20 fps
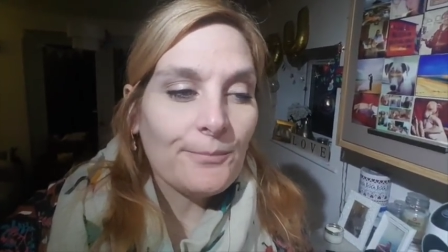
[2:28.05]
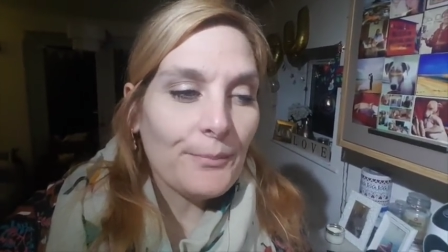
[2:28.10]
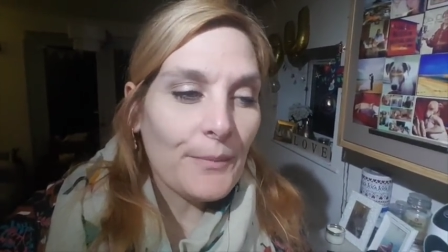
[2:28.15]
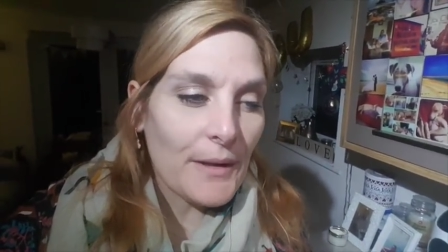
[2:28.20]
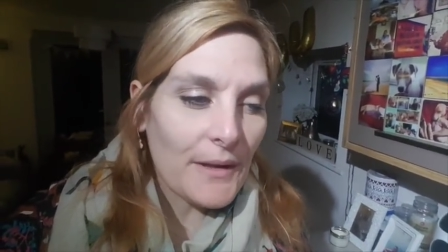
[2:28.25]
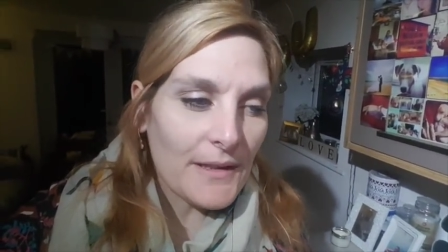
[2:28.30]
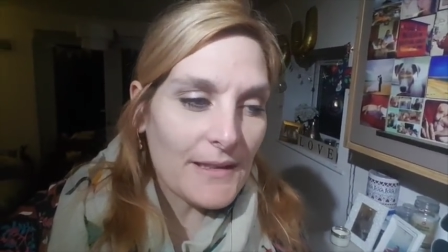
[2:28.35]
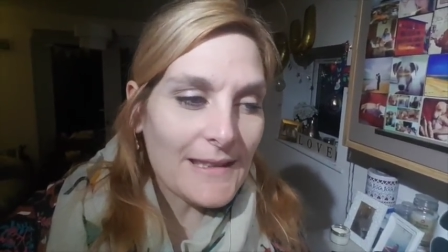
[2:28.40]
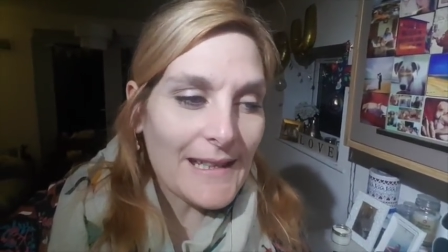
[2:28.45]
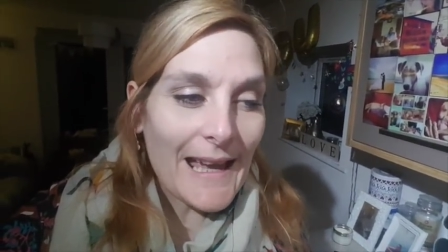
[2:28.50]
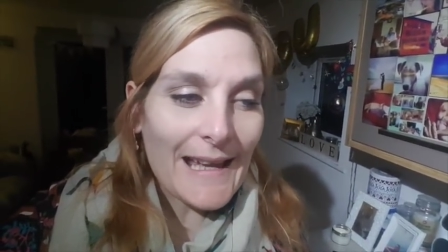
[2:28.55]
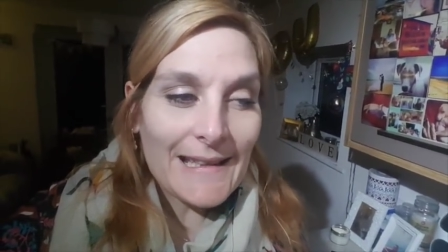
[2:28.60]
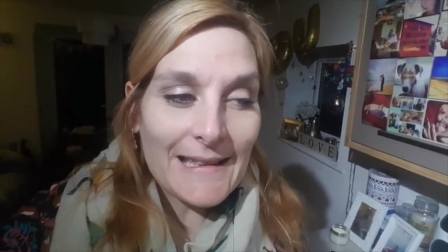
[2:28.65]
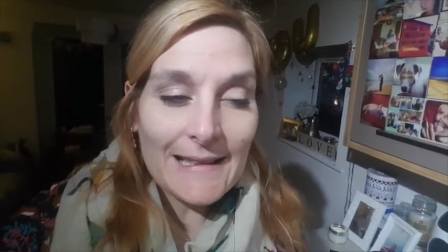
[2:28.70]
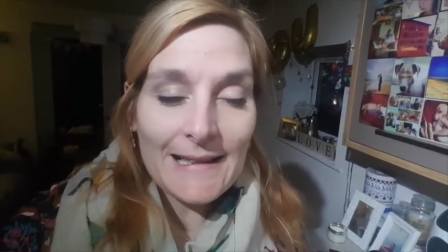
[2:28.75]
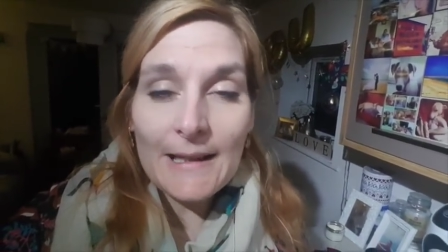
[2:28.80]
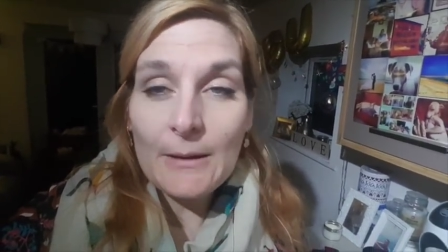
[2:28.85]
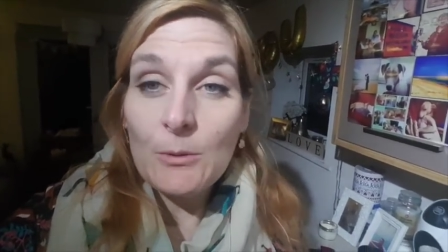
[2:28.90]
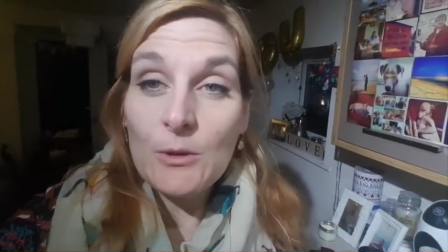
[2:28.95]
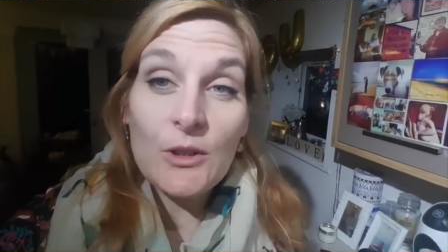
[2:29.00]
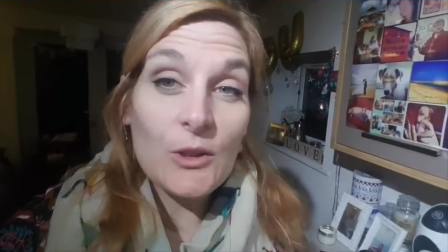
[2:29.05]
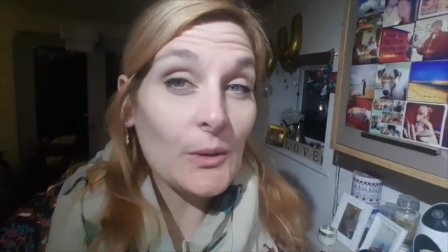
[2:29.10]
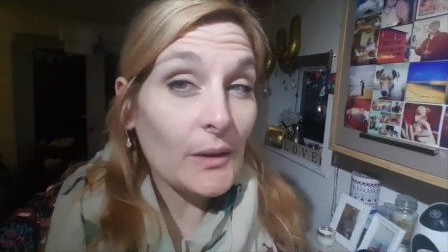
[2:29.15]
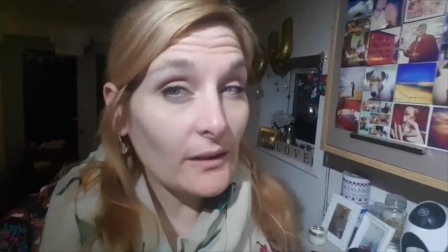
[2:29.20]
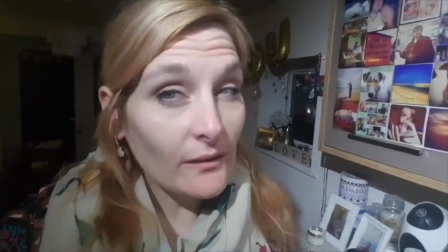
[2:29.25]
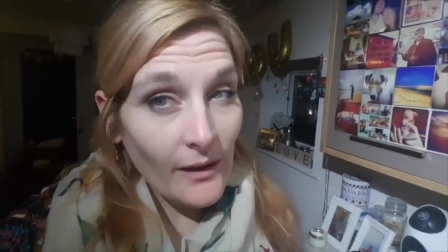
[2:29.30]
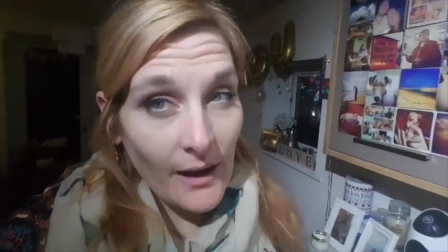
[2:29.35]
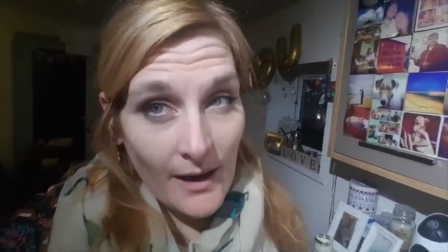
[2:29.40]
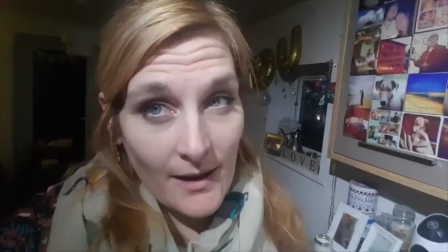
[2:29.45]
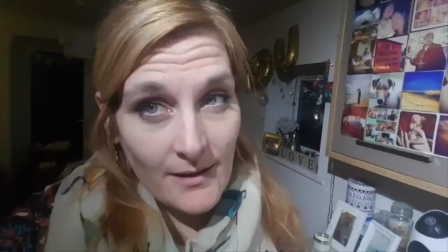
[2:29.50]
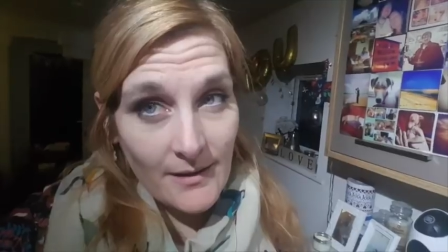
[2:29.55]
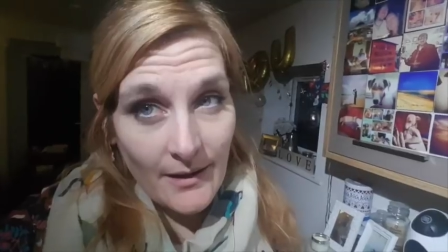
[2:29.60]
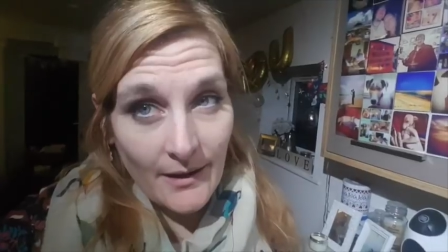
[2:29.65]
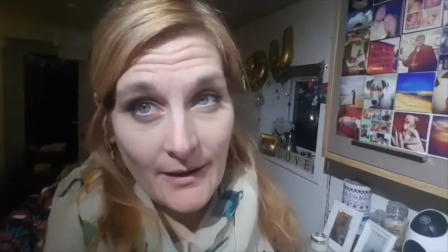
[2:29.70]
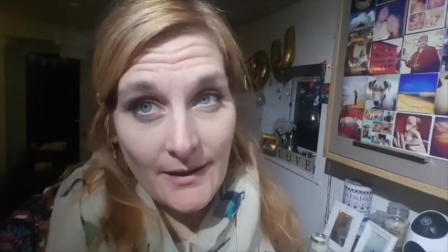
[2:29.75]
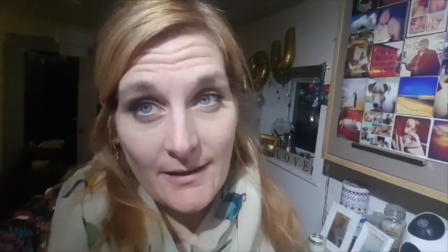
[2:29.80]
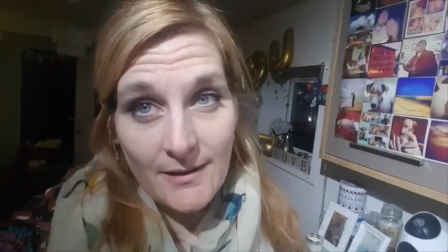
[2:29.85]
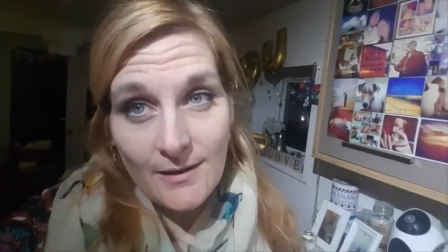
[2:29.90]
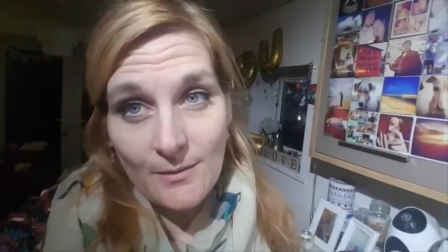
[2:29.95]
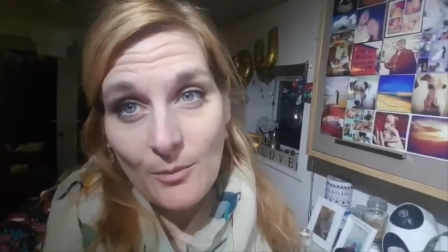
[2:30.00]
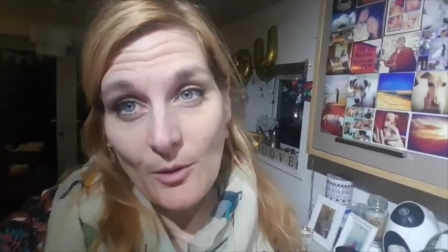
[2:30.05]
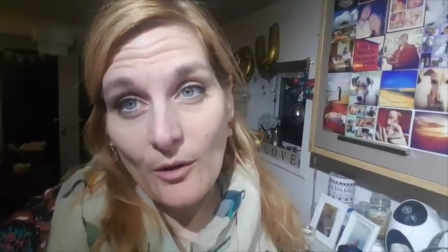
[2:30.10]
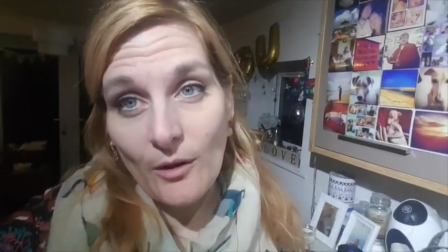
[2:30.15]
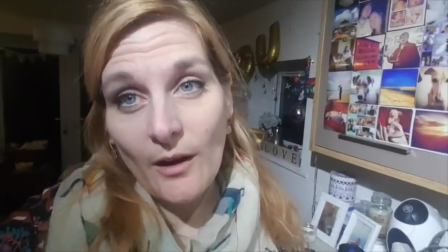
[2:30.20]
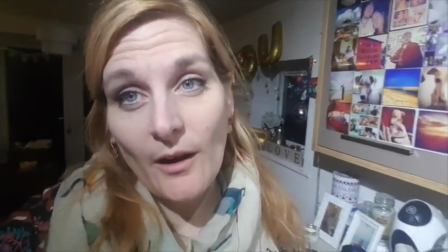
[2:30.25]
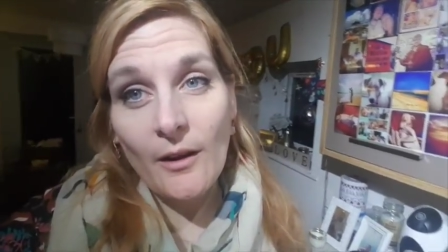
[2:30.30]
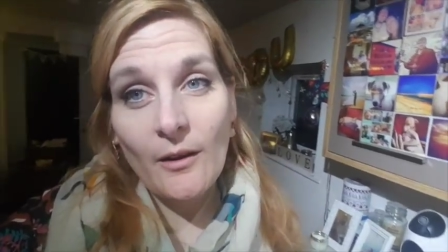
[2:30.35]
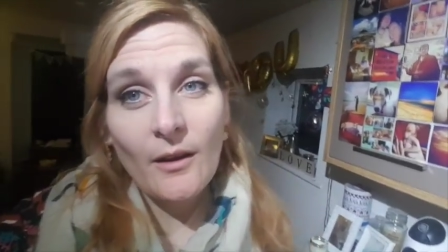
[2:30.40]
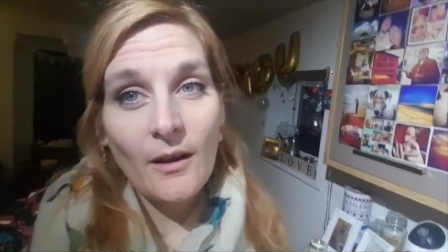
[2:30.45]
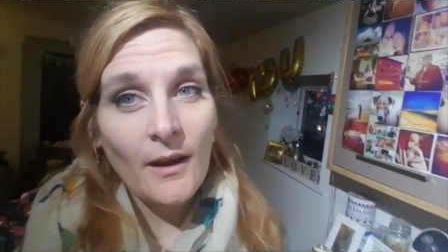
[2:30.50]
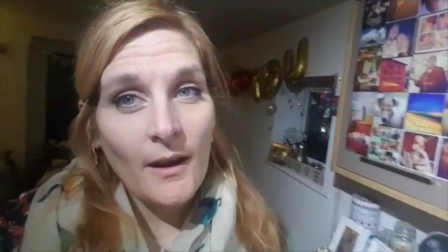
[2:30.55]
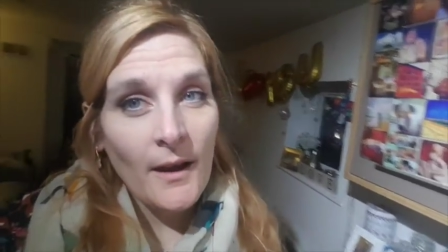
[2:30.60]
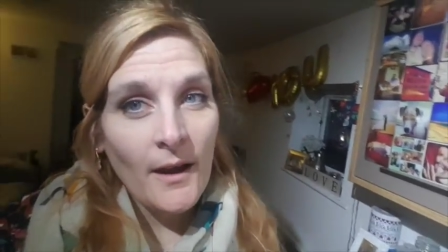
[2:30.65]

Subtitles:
but technically we're doing Valentine's tomorrow.